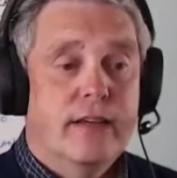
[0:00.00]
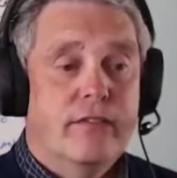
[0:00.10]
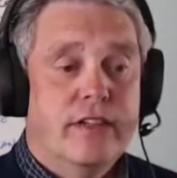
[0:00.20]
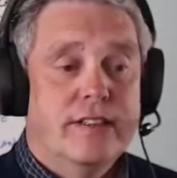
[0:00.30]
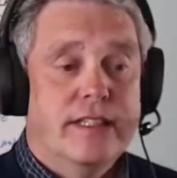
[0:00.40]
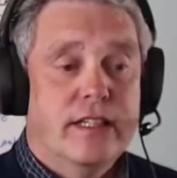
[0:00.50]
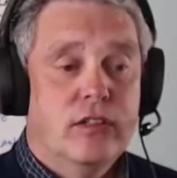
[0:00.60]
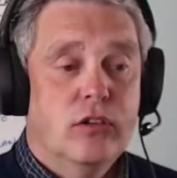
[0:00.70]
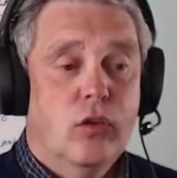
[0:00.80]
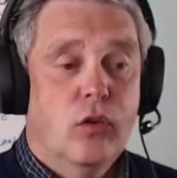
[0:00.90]
filled
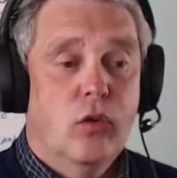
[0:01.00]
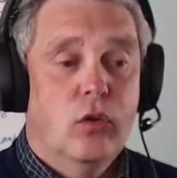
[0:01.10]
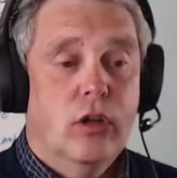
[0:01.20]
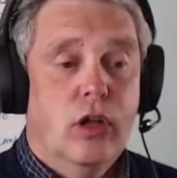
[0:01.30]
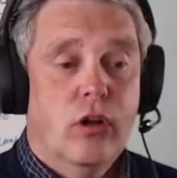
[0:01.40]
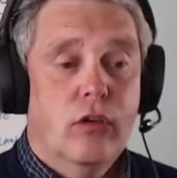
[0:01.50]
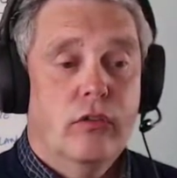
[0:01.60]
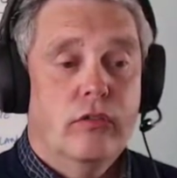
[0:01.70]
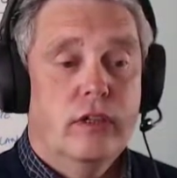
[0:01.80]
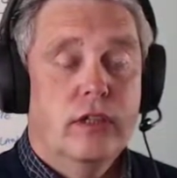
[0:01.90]
in all
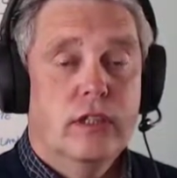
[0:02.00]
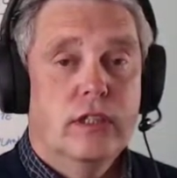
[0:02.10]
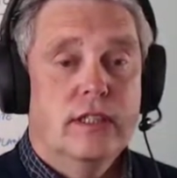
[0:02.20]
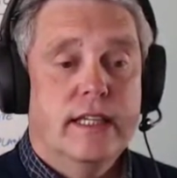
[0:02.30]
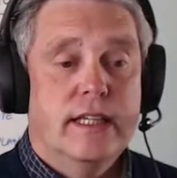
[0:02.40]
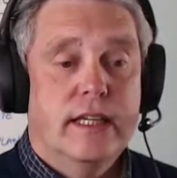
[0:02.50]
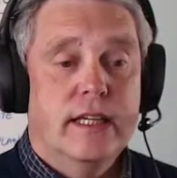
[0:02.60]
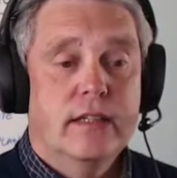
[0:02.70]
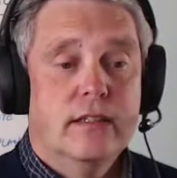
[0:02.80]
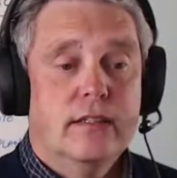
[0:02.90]
of
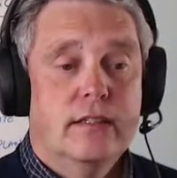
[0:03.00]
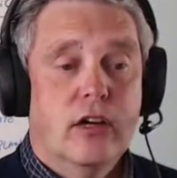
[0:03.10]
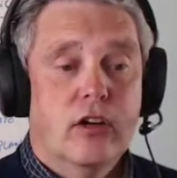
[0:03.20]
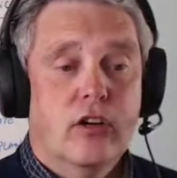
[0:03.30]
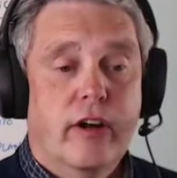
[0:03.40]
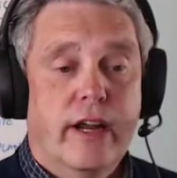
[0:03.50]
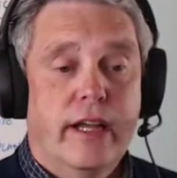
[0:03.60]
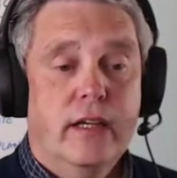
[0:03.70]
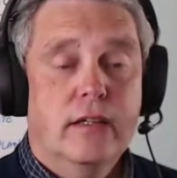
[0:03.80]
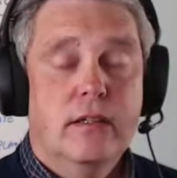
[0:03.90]
the dark
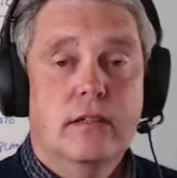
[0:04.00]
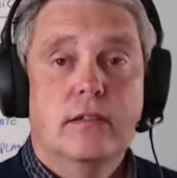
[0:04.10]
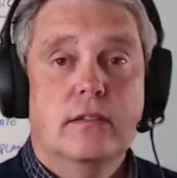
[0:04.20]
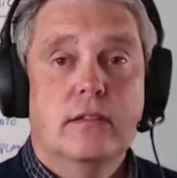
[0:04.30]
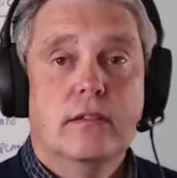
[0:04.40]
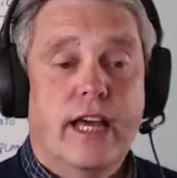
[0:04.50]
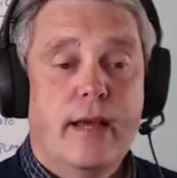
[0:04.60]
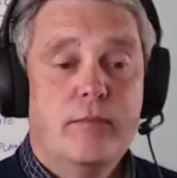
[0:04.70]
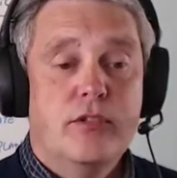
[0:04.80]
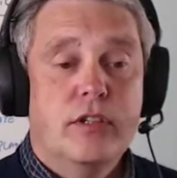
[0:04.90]
grey
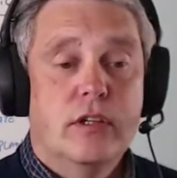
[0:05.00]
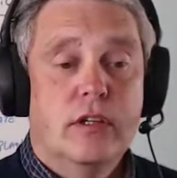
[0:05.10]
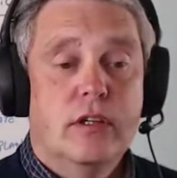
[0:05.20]
tabs.